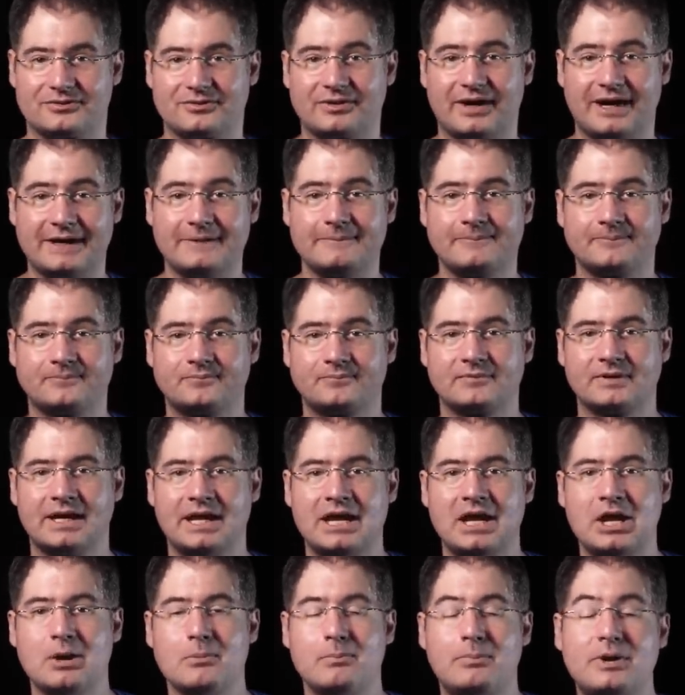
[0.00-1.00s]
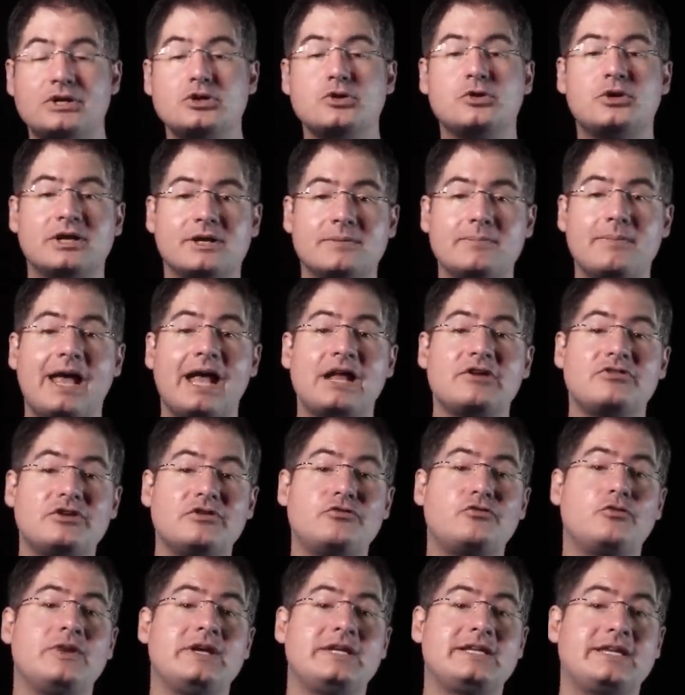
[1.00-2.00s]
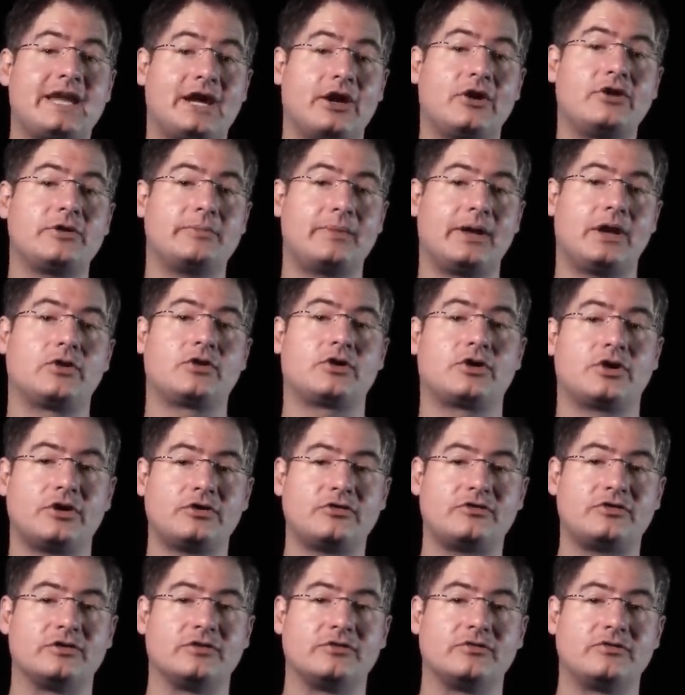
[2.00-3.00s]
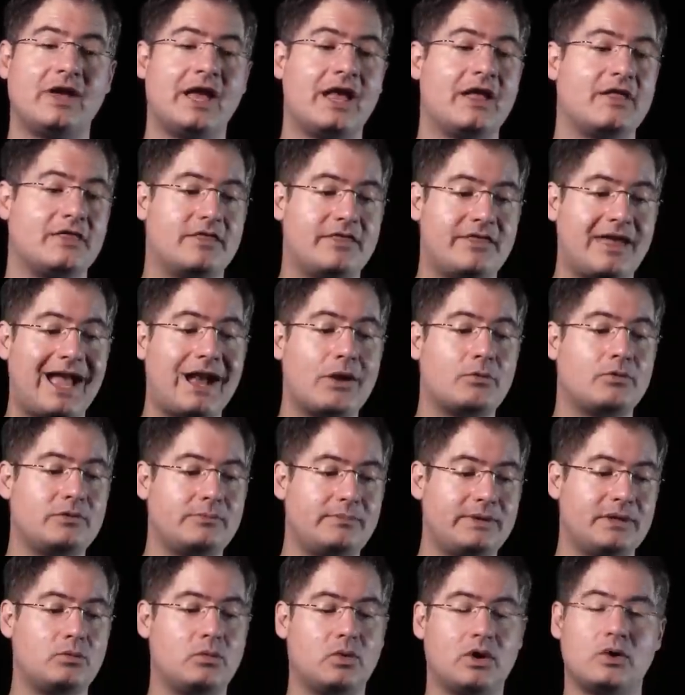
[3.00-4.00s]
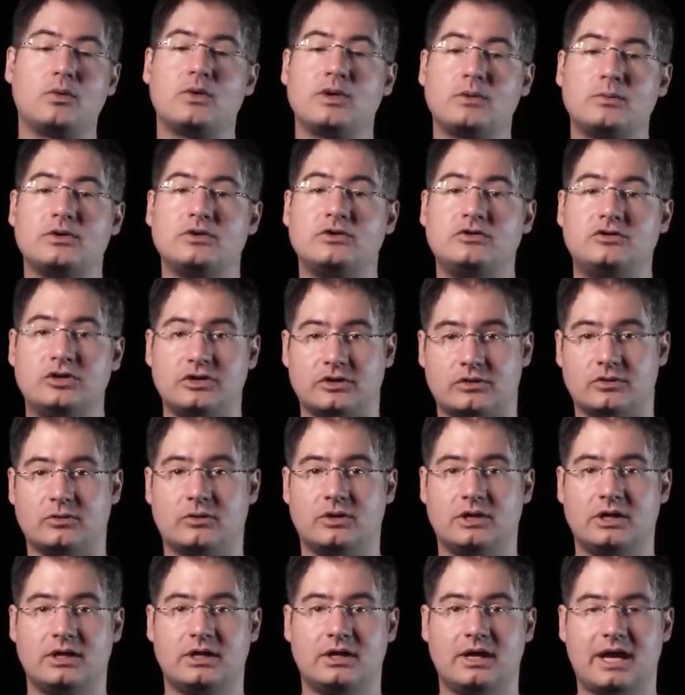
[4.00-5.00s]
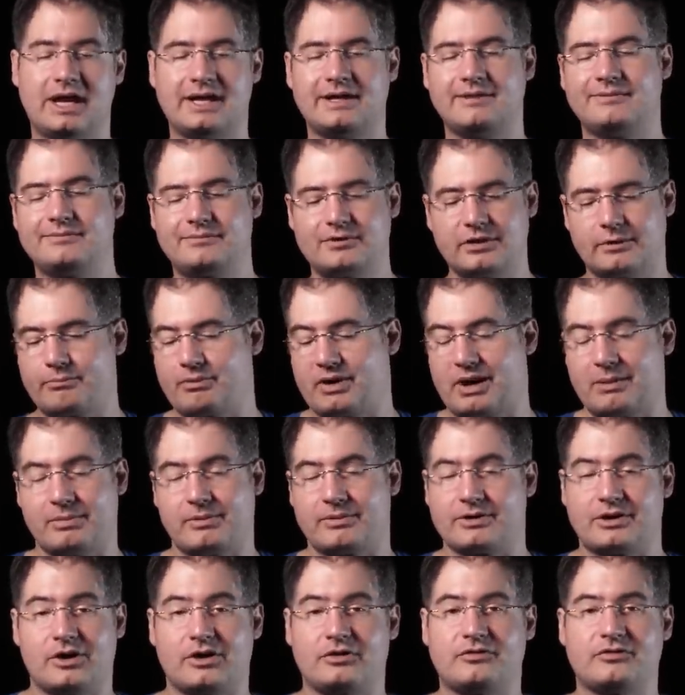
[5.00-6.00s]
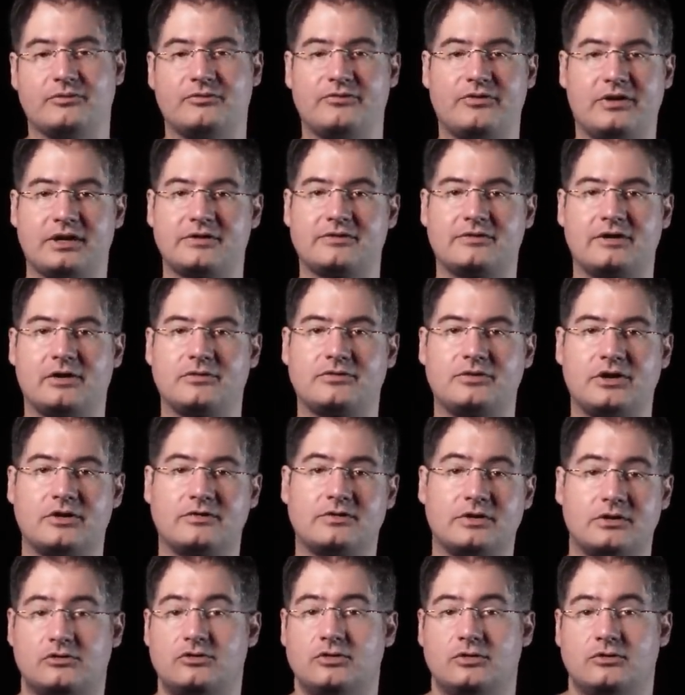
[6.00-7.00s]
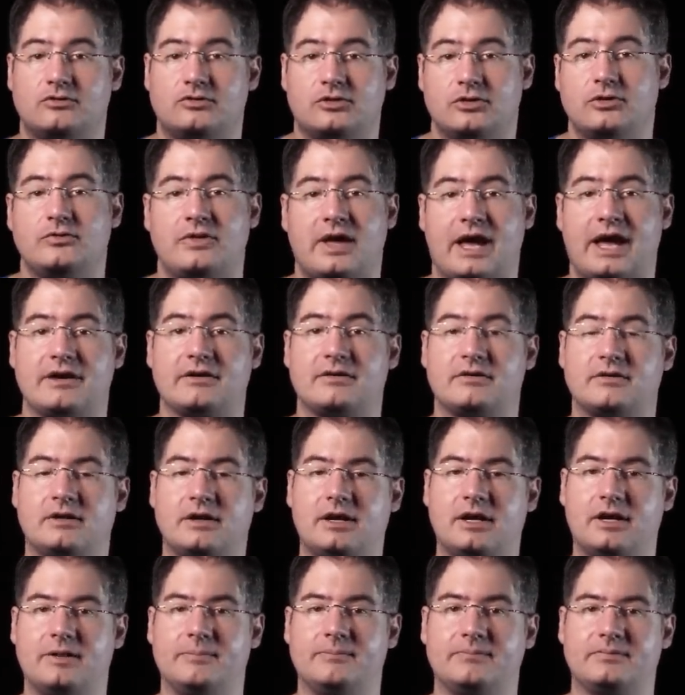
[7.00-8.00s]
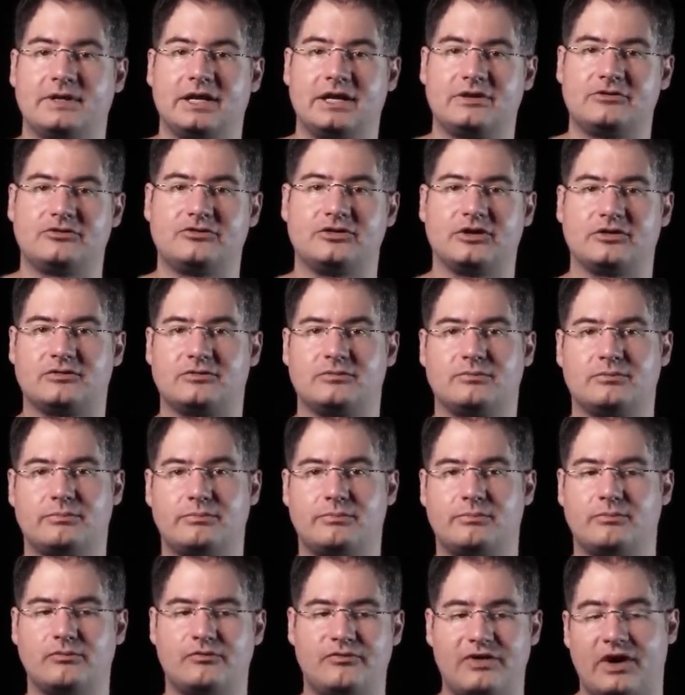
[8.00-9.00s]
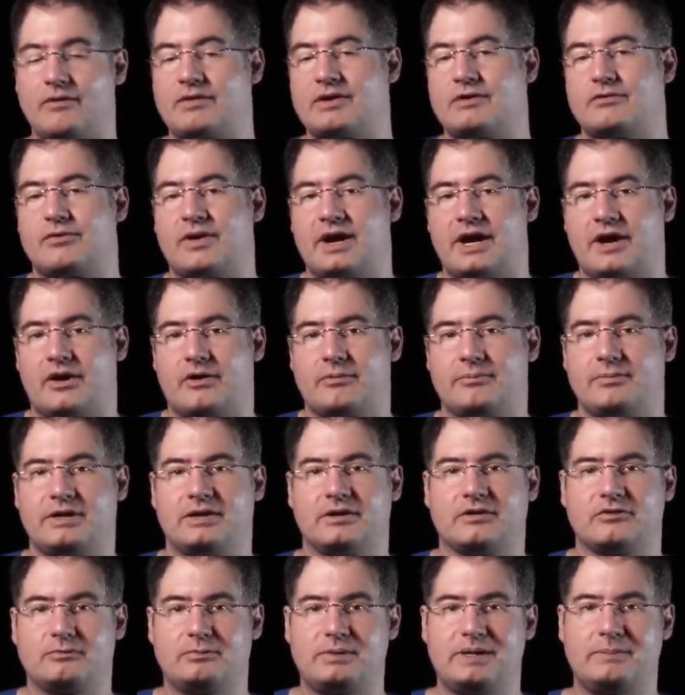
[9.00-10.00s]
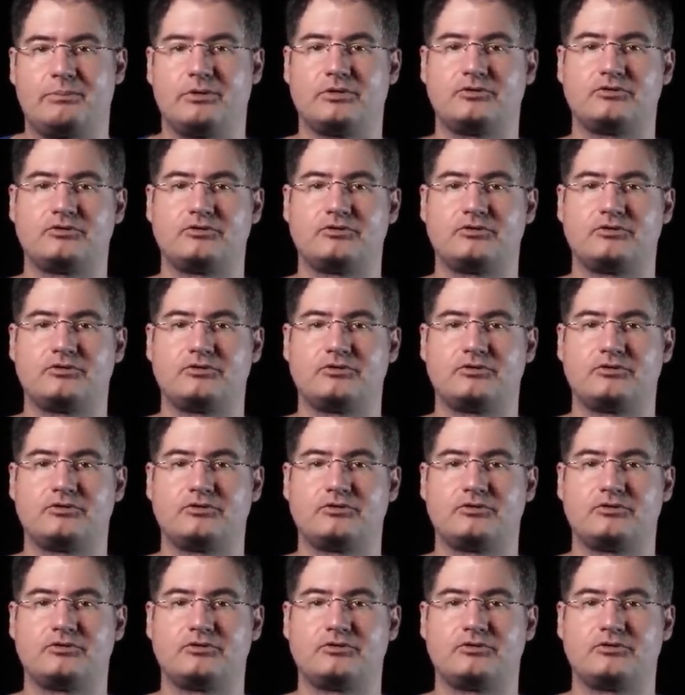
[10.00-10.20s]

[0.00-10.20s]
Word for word: right? But you could imagine if we'd cared about cursive, that would be what we would do. And there probably are some fonts out there that do do that. Um, it's just very rare because people